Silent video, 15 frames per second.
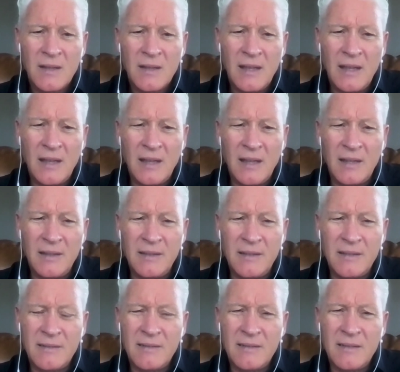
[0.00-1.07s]

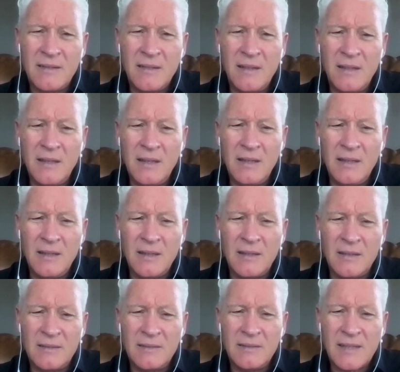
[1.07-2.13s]
and the
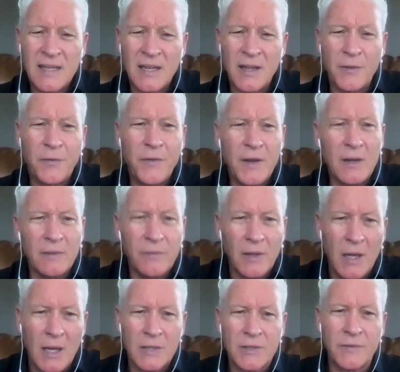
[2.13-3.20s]
kind of the fear of
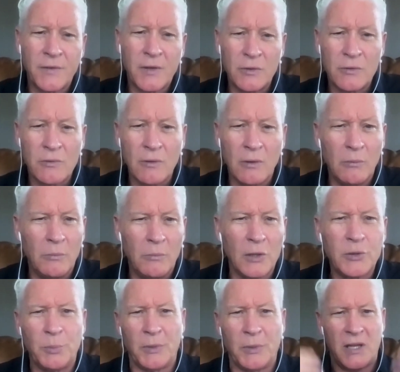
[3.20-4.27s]
loss of control.
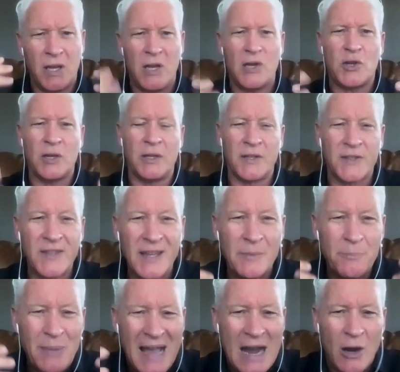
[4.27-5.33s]
Multiplication is the
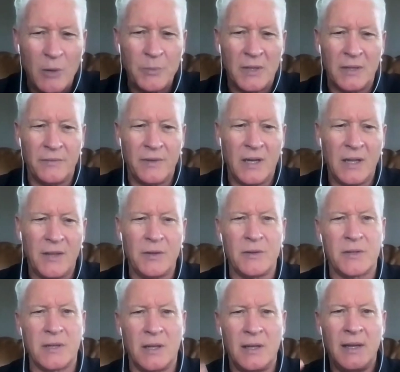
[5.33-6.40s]
empowerment of
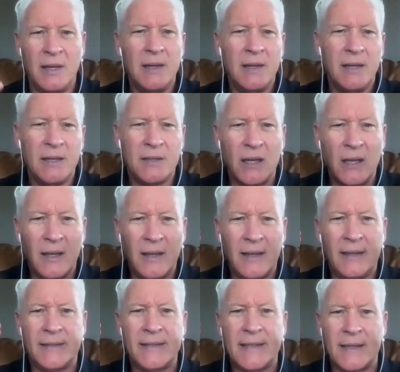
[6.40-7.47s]
others. It's
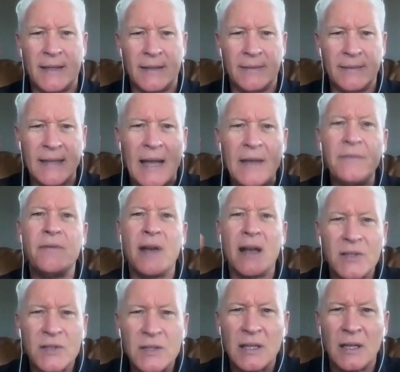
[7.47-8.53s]
a
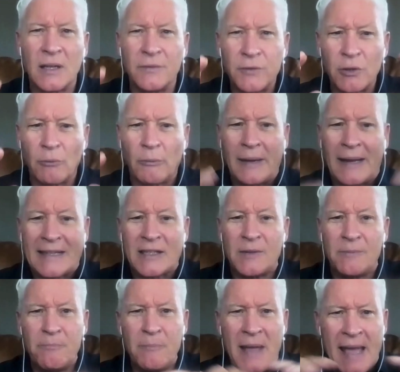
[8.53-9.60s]
divesting of
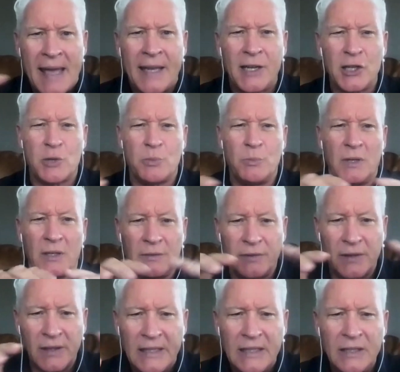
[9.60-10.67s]
direct management
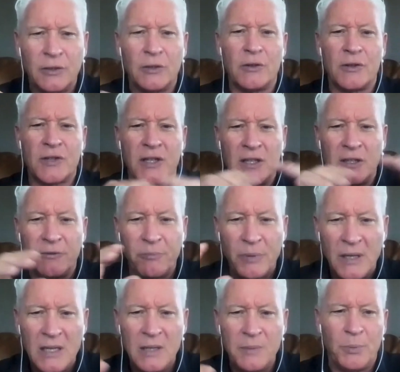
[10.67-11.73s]
of leaders and of
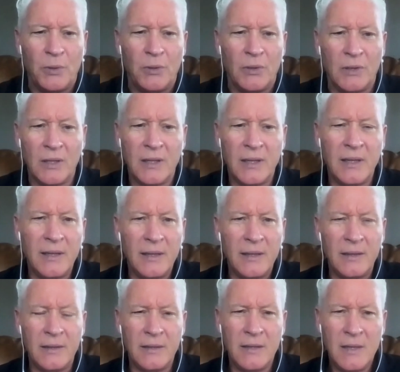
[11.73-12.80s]
people.
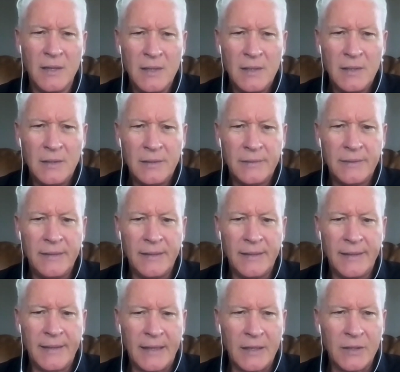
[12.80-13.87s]
And
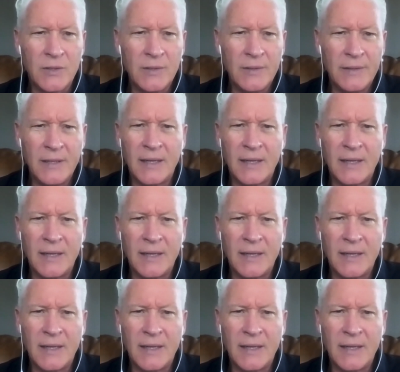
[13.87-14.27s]
did I